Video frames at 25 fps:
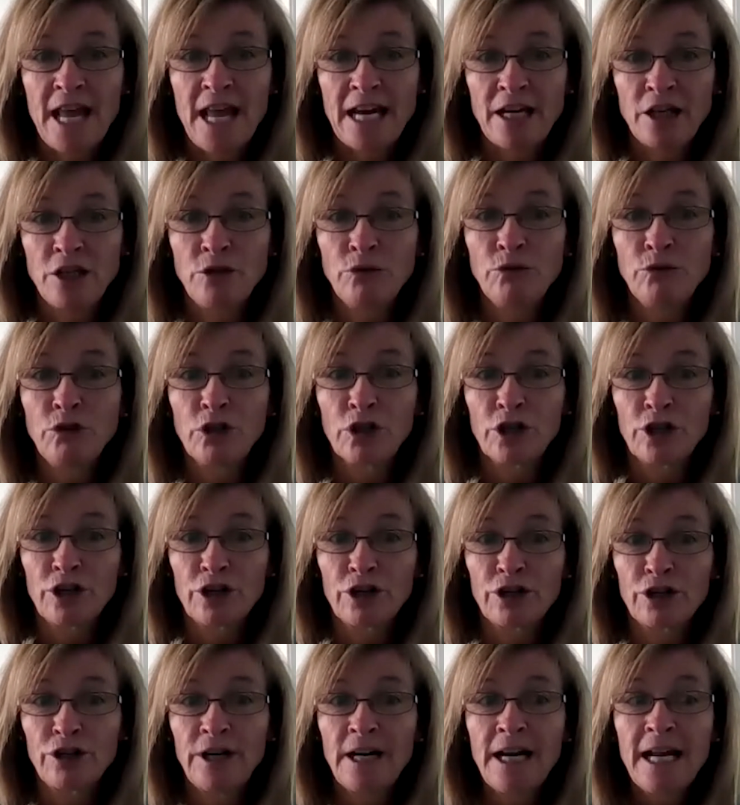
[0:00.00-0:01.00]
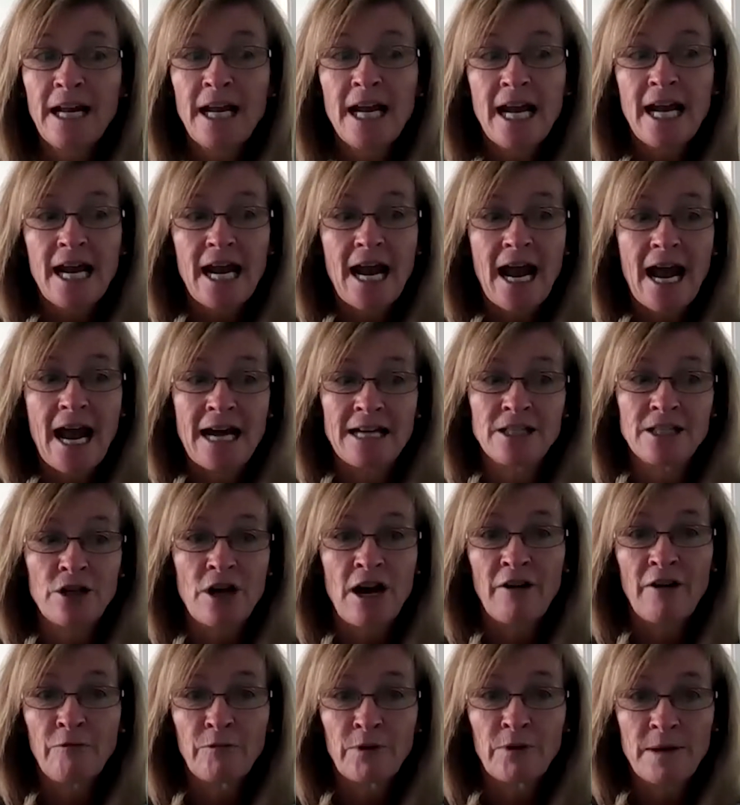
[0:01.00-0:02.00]
that you learn as an
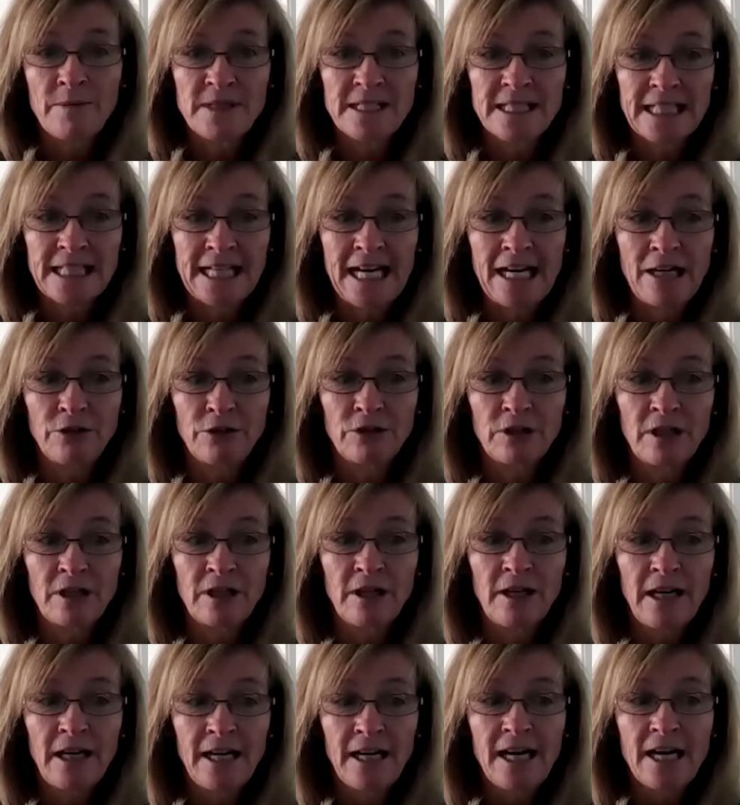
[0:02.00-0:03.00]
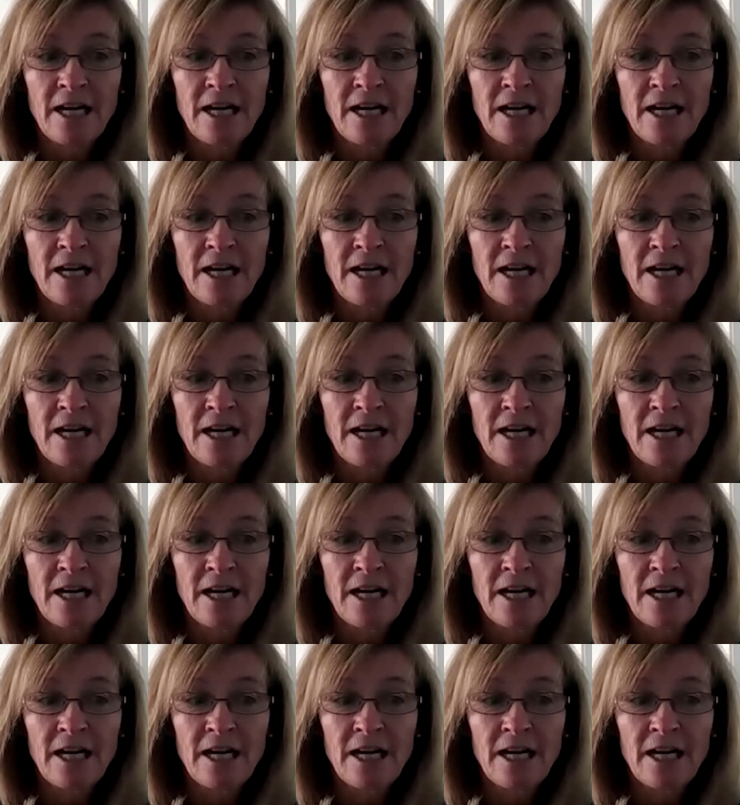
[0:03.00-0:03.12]
off premise caterer,